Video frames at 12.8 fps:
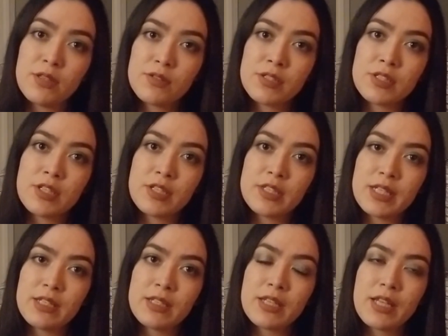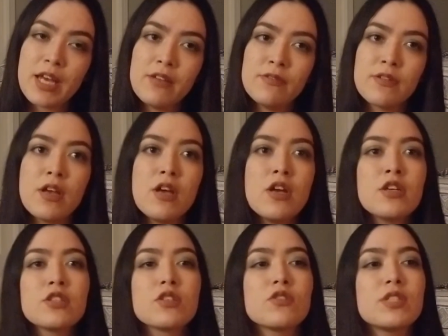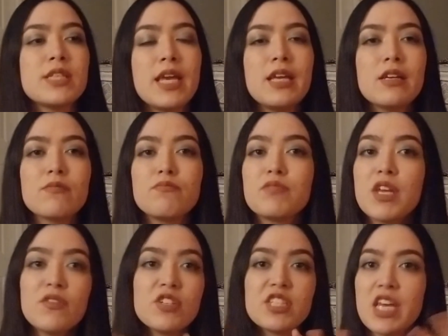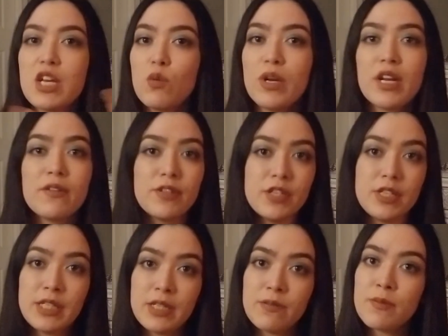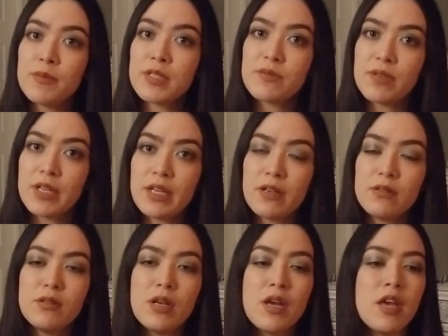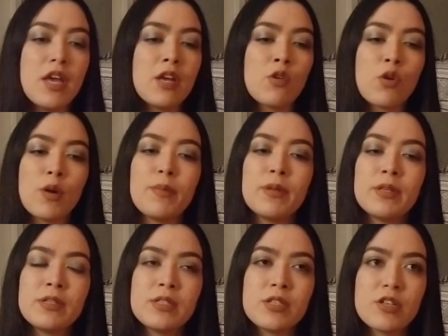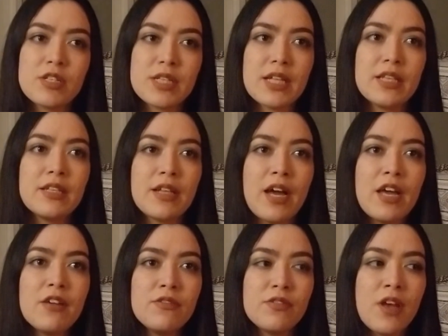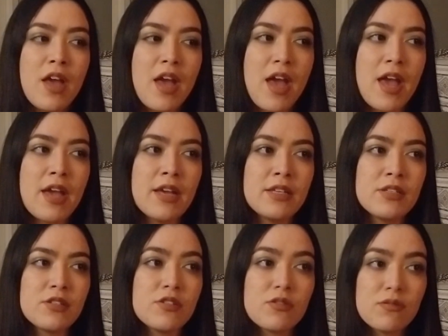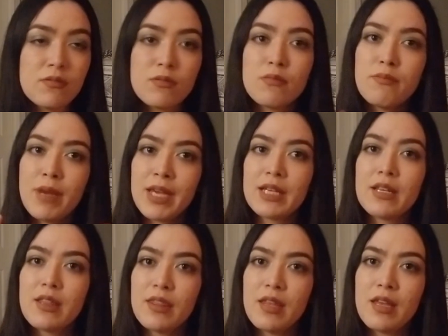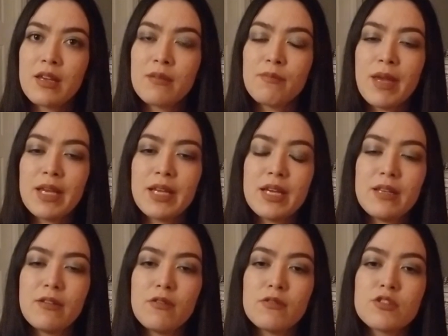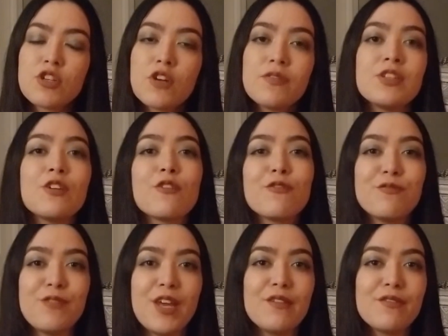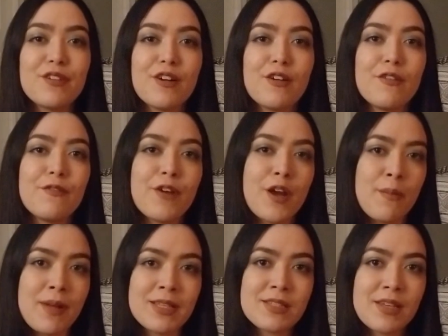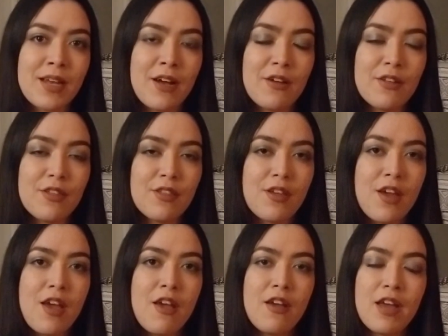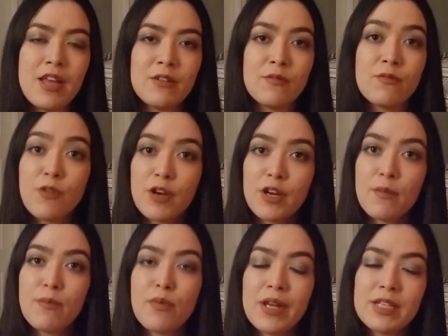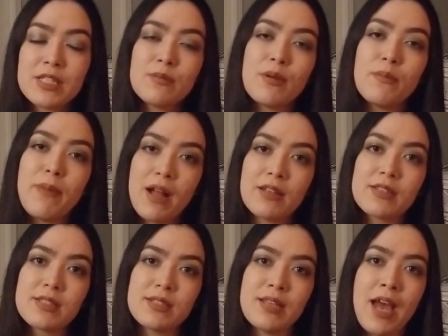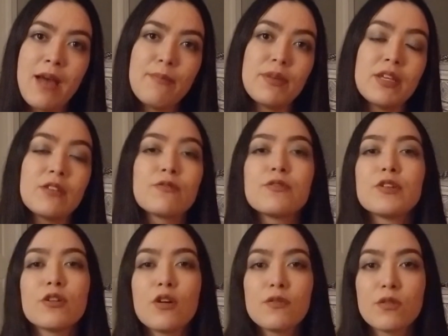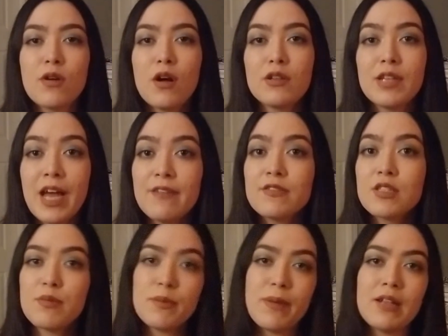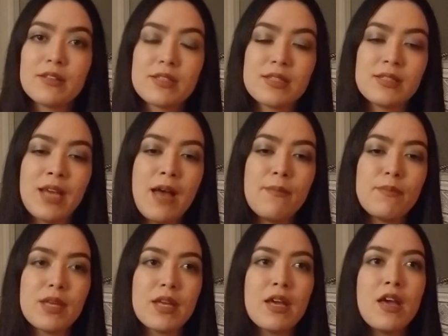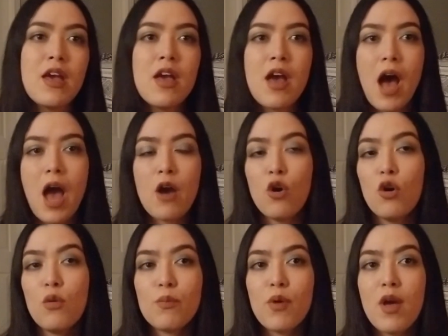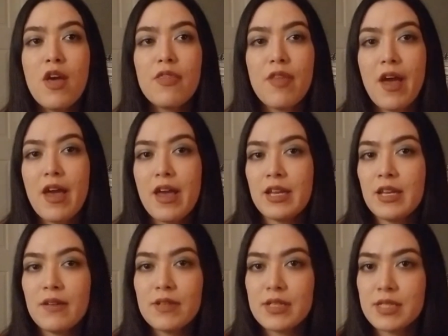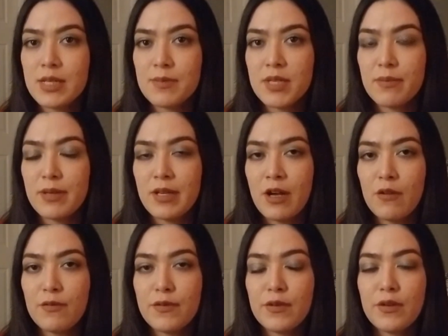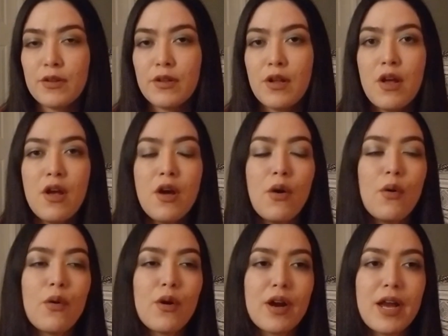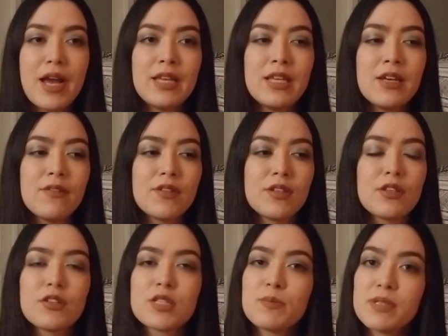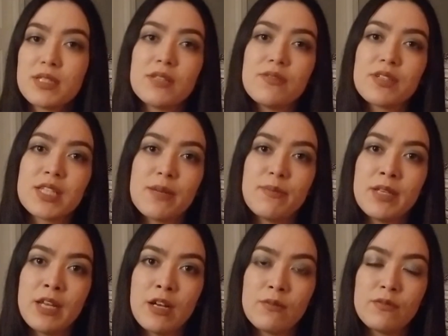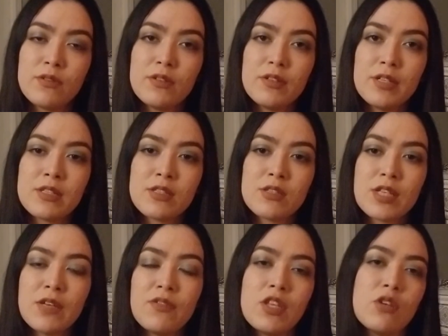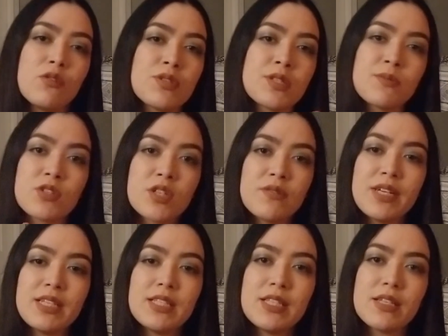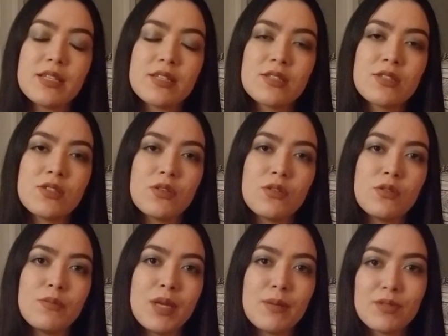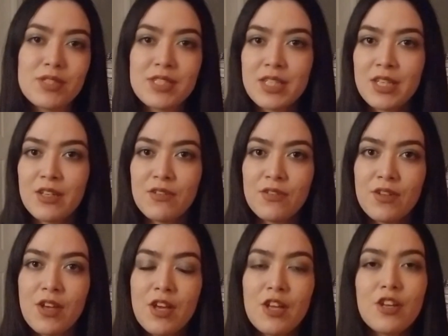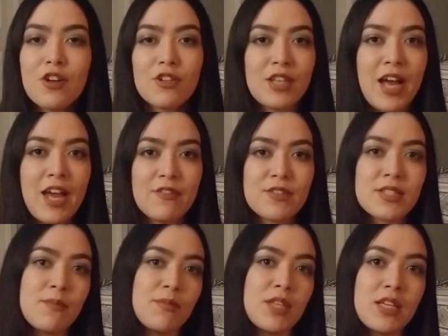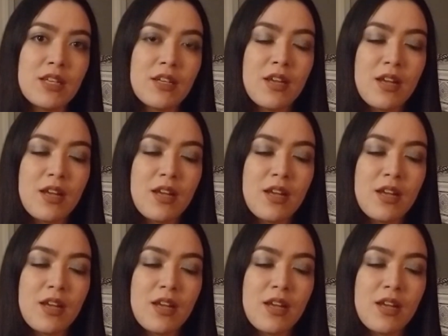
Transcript: those into your day-to-day life. So take give or take whatever you need from this video, incorporate it into your daily life, and make it a thing. Make it serve in your favor for your mental health and for your brain to be balanced and happy and for your overall life to be balanced and happy. I hope that any of these tips have been helpful or any of the little specifics have been helpful into giving you some sort of ideas to be able to give your life something